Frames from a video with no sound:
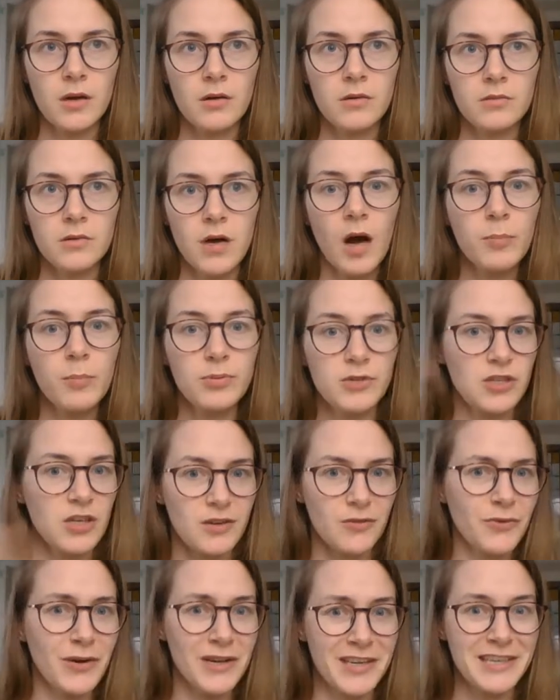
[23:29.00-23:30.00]
The opposite
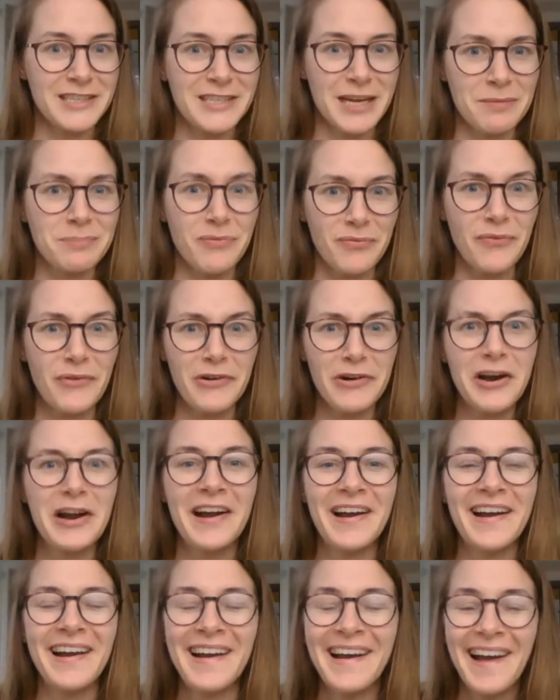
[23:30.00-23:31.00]
of what I said before,
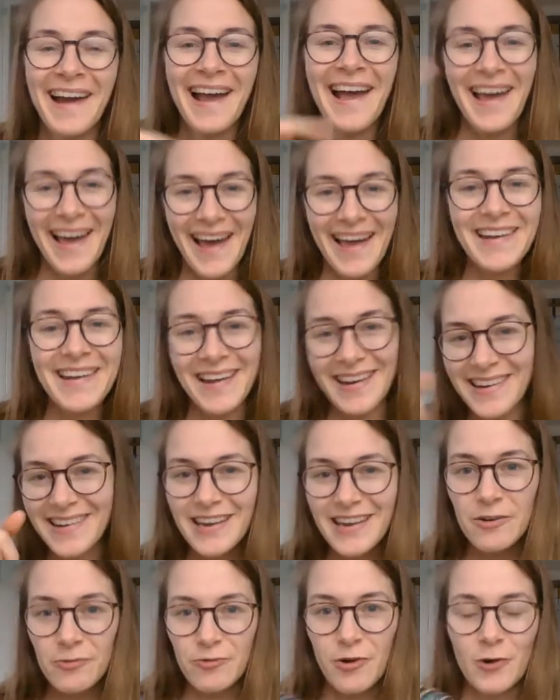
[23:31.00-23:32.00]
and then
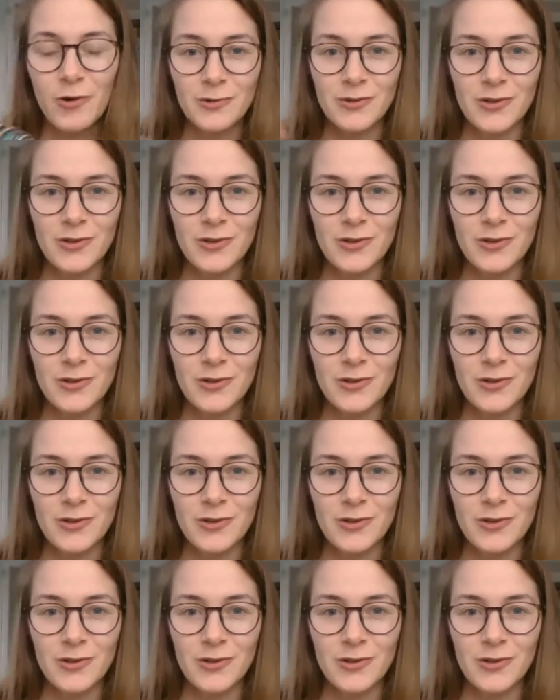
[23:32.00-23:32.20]
knit a row.